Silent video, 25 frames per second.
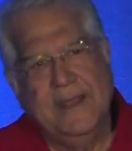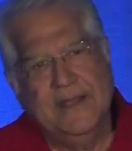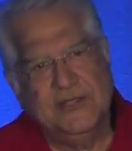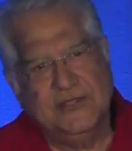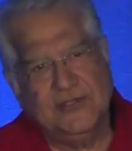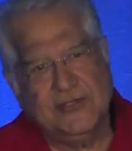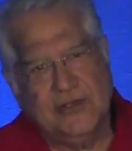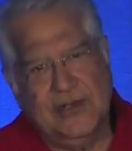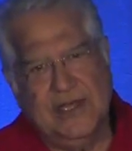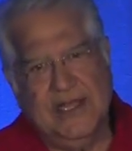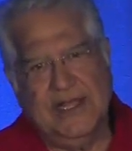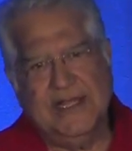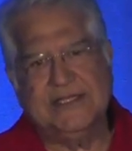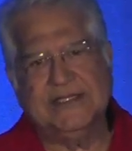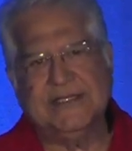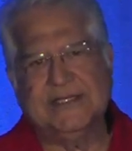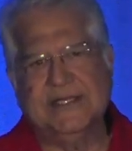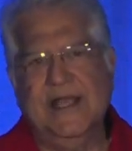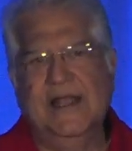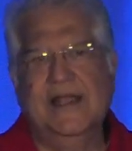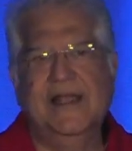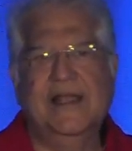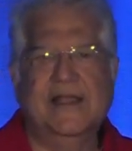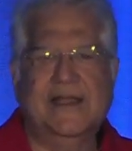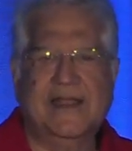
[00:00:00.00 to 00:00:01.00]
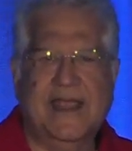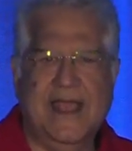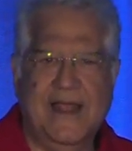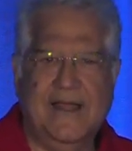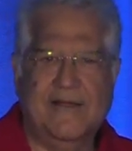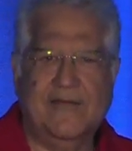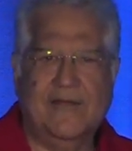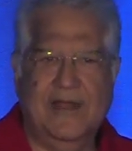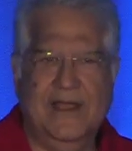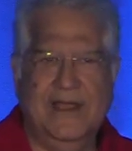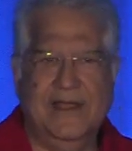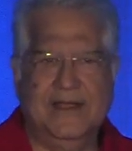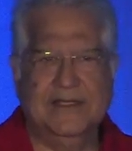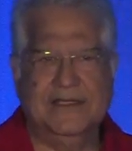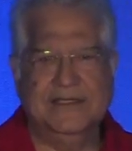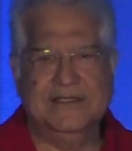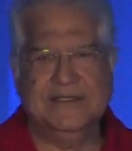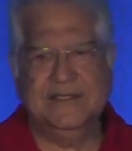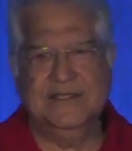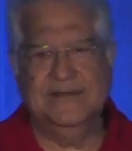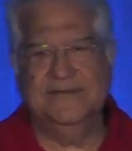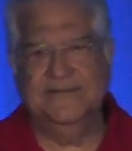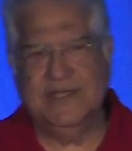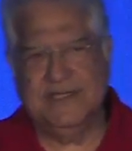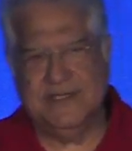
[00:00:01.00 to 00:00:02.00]
So let's sell
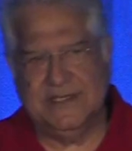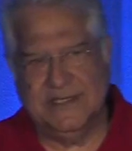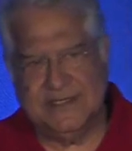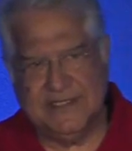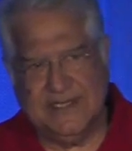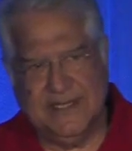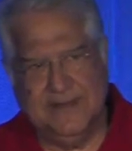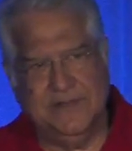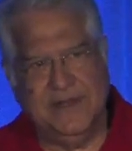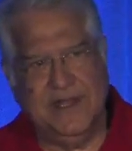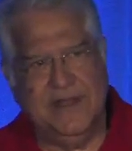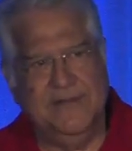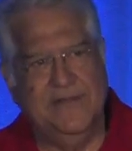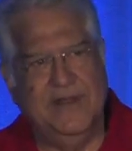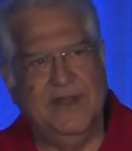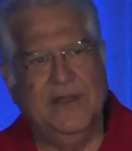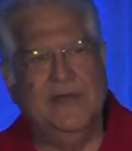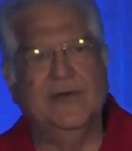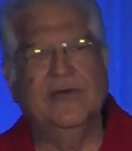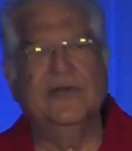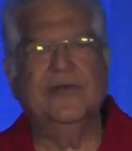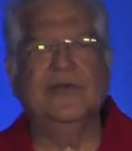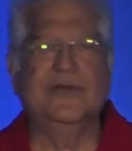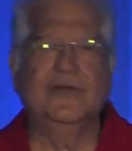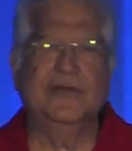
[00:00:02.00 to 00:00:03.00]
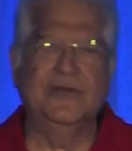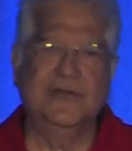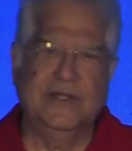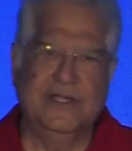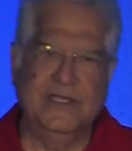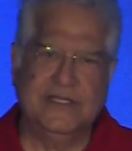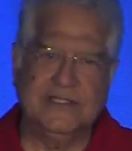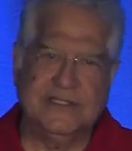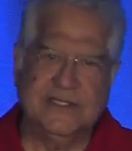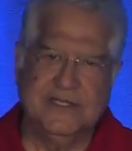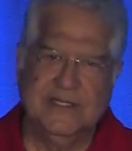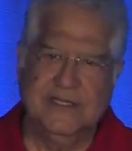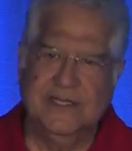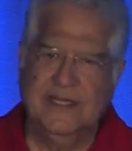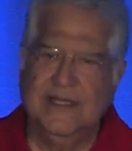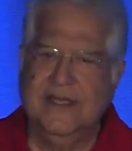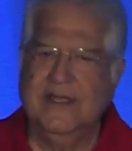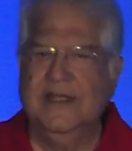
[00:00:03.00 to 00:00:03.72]
calculators, which is something we know to do this.